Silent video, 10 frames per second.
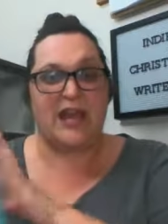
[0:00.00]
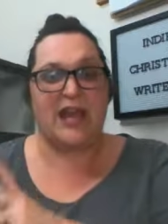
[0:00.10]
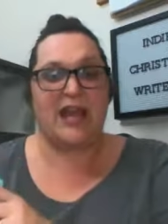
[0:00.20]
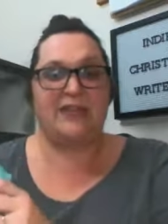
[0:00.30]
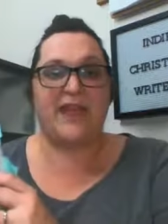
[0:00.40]

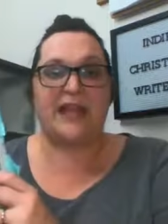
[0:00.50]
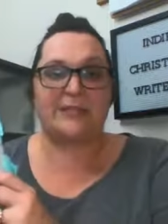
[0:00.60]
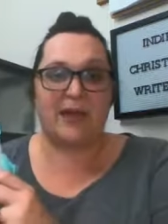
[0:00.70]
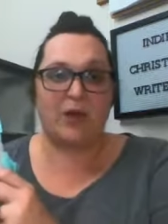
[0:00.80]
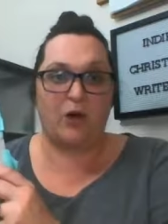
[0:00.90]
And that's
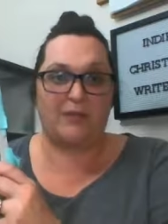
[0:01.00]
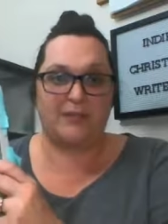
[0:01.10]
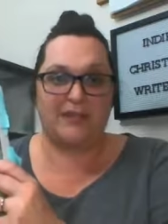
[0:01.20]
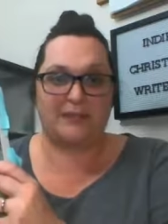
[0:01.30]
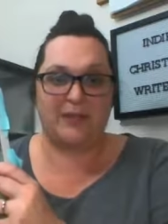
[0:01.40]
my goal for
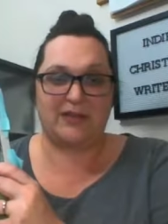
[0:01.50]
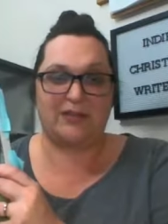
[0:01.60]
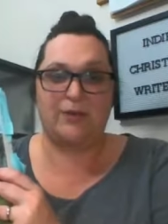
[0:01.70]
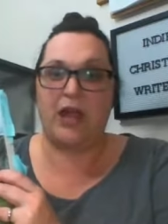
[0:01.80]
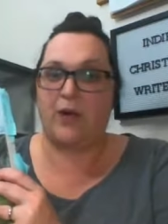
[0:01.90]
this book.
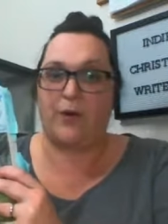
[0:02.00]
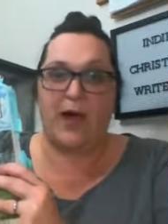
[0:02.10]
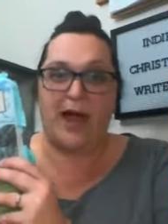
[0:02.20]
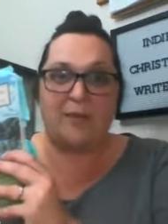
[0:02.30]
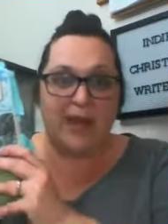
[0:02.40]
So, no,
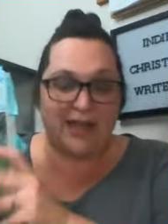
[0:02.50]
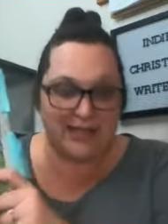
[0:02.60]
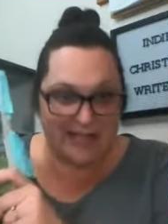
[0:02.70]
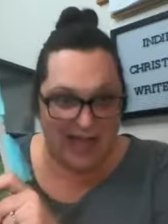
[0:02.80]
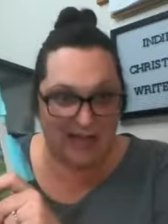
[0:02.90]
I am not going
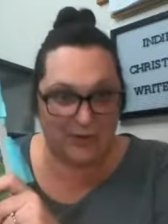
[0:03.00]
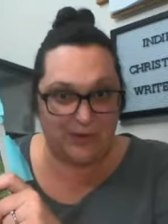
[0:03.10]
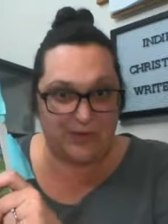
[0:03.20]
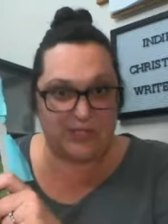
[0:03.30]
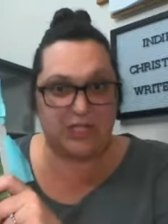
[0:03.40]
to tackle
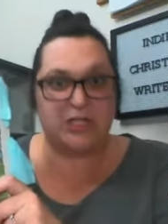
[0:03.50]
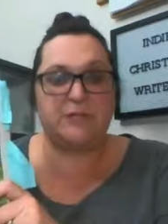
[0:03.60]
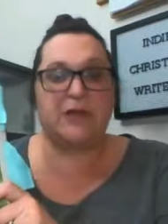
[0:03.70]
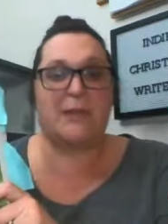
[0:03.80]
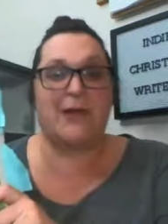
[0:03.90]
this huge
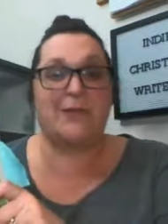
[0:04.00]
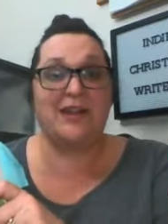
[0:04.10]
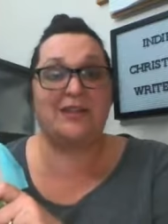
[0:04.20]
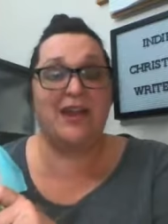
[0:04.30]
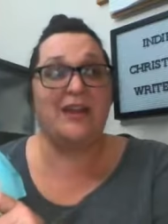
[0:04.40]
book on my
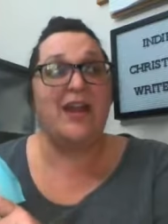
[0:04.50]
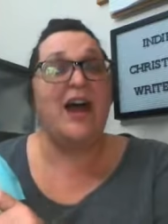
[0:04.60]
readathon.